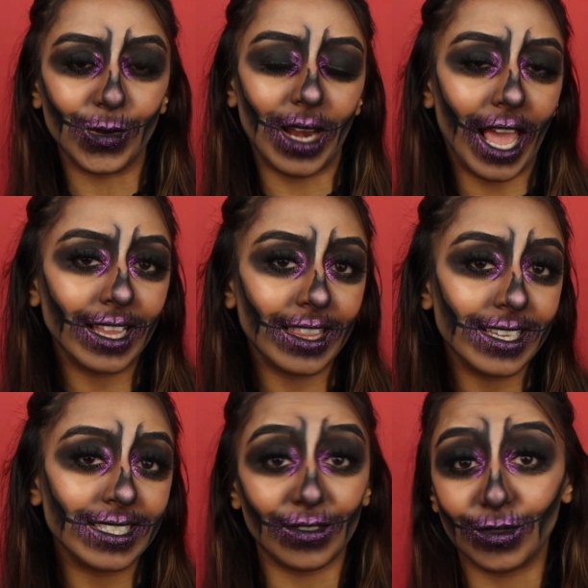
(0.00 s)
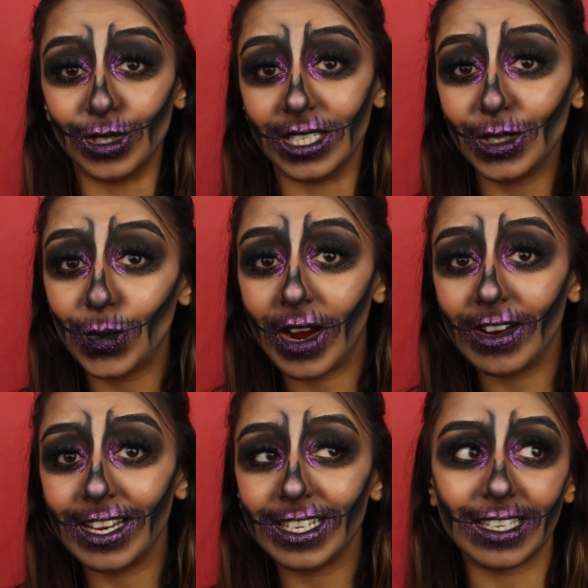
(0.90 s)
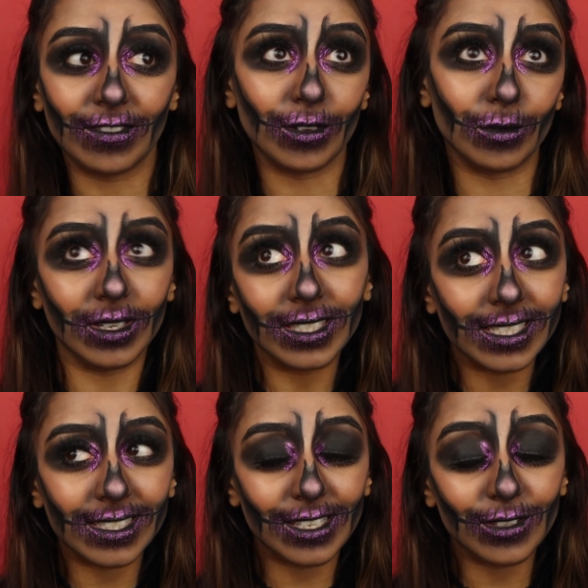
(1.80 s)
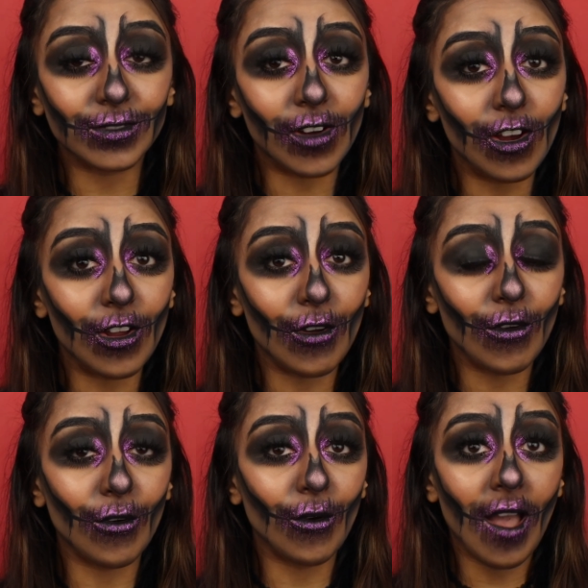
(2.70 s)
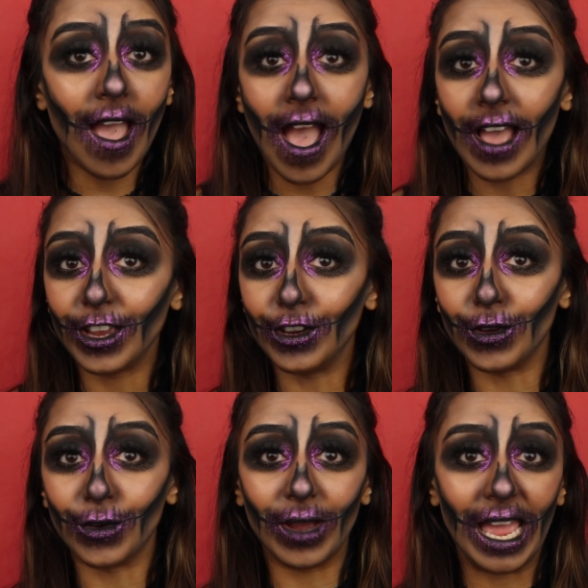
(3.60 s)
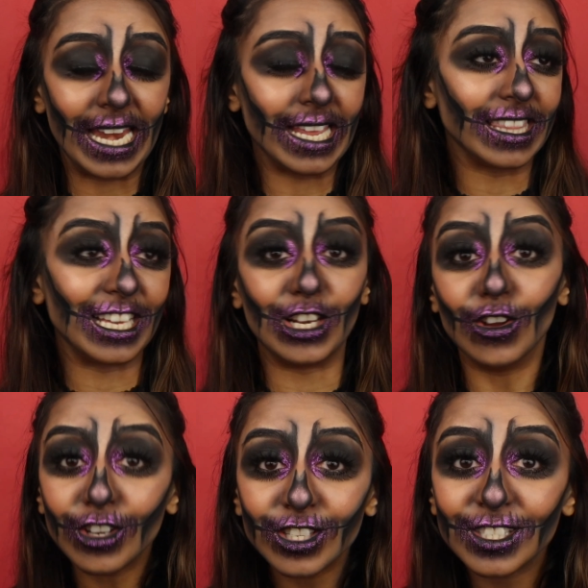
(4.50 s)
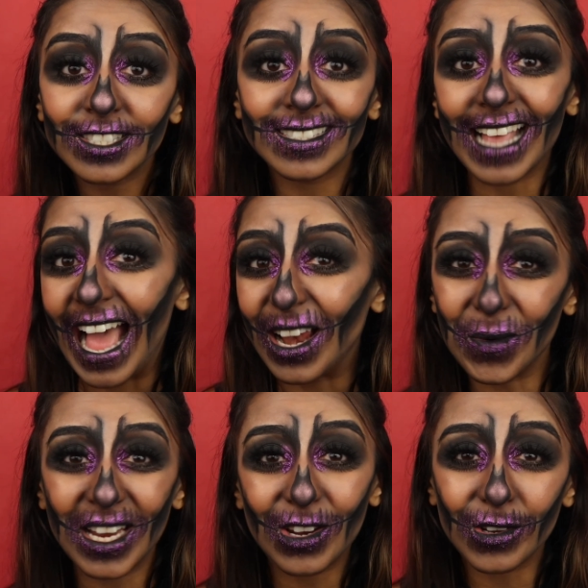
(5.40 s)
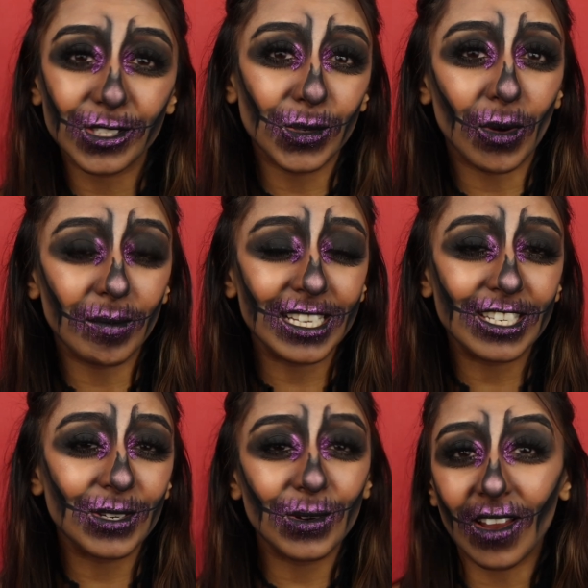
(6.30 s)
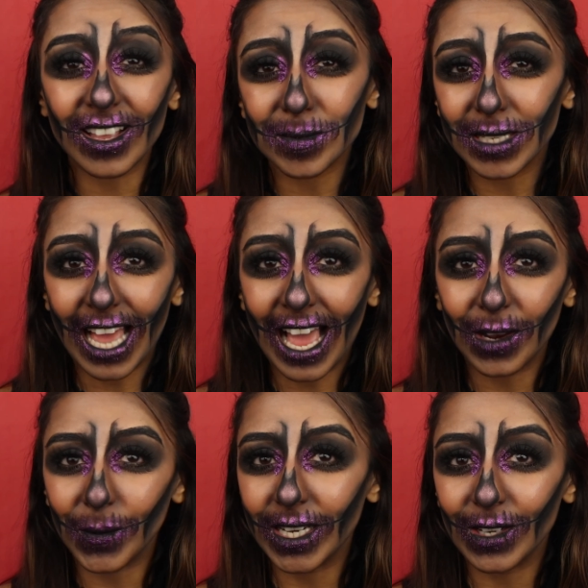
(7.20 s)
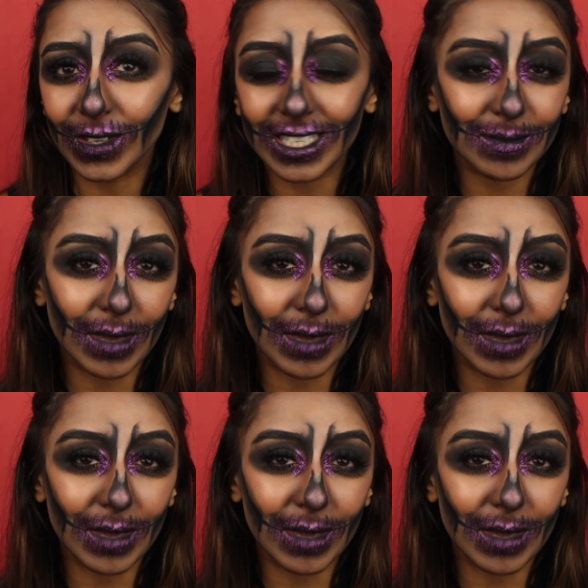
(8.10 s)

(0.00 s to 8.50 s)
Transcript: you like this, if you did wear it, if it was easy to follow, you know, any other looks, Halloween looks you want me to do, last minute Halloween looks